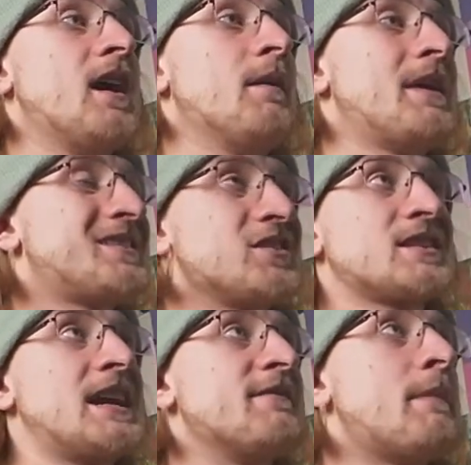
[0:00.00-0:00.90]
That's just
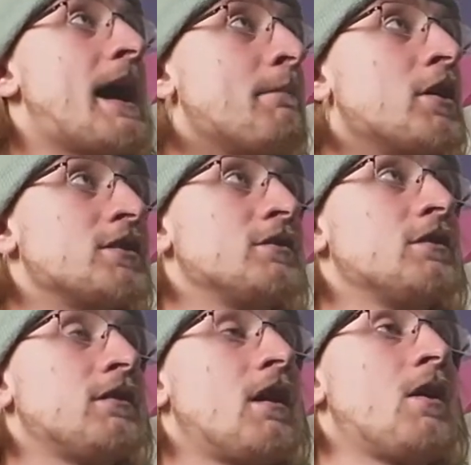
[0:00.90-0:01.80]
kind of my personal
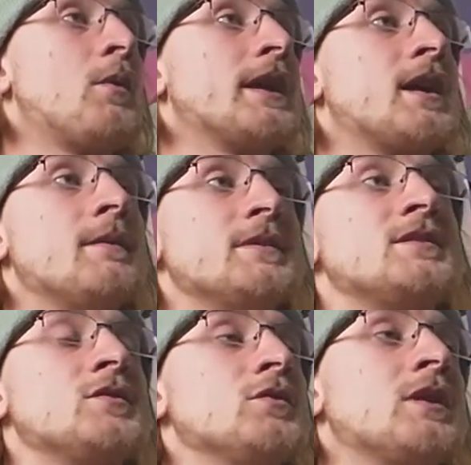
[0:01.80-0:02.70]
thought when it comes
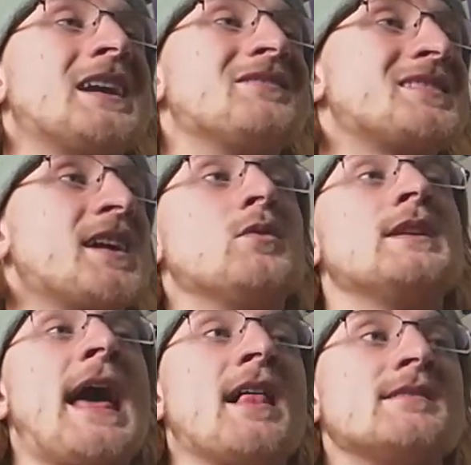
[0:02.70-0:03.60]
to kind of
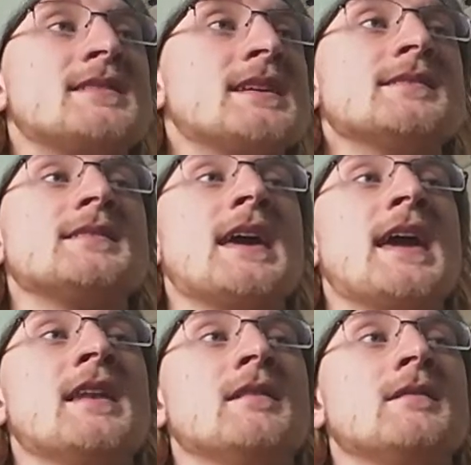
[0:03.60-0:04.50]
psychoanalysis
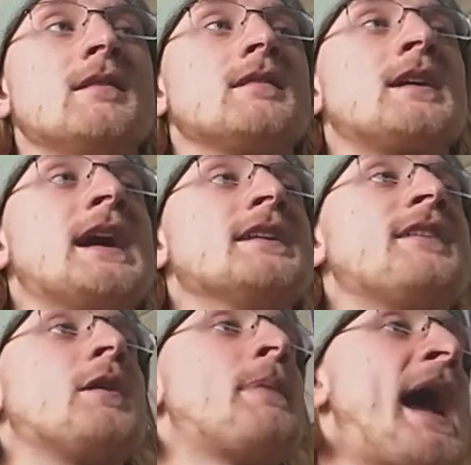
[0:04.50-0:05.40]
and kind of
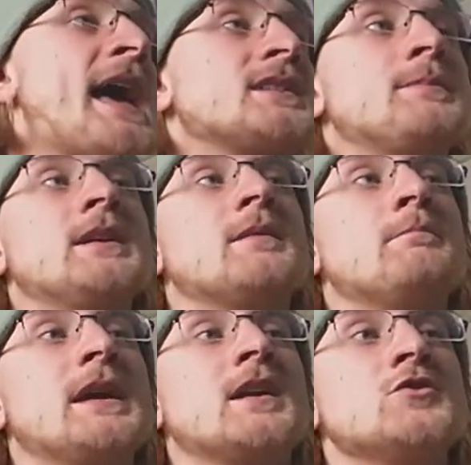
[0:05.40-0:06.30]
our past being a
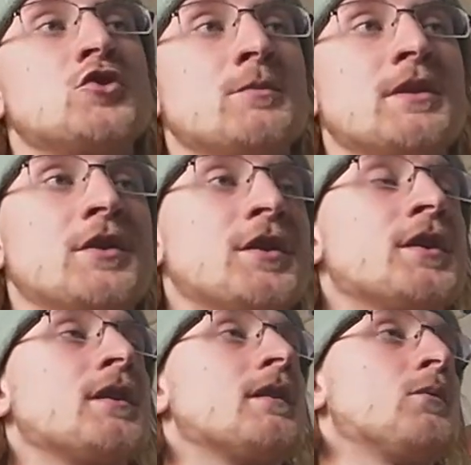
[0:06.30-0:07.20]
big
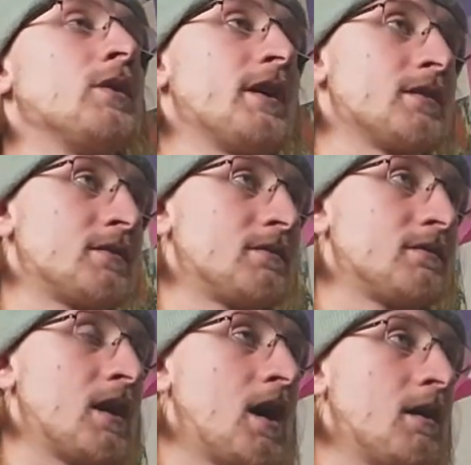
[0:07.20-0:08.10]
contributor with our
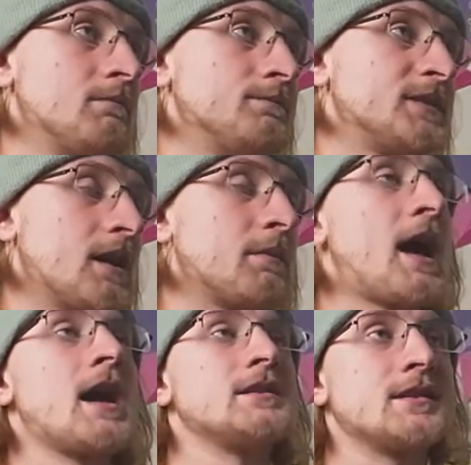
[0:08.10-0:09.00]

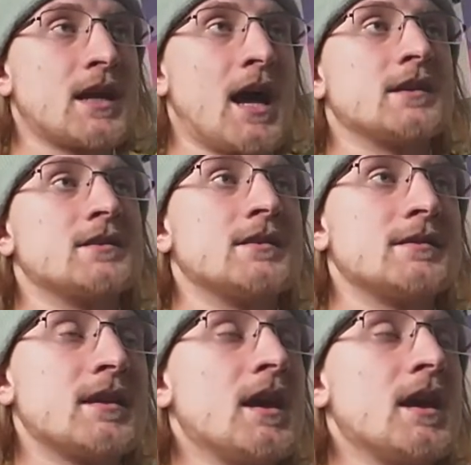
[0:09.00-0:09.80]
subconscious, conscious,